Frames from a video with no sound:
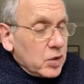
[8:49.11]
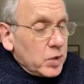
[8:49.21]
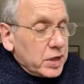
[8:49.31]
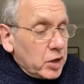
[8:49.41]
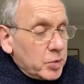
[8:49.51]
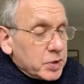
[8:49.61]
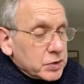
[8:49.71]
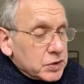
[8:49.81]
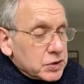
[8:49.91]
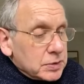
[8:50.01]
And when it
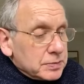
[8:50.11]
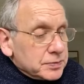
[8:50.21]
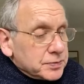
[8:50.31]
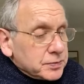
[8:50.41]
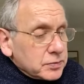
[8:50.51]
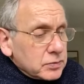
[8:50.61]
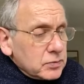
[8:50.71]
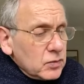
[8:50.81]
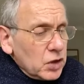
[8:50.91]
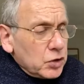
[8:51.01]
opens,
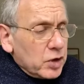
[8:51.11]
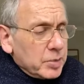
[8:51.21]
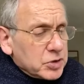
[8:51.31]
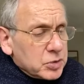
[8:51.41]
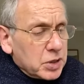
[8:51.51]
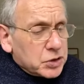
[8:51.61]
you're able to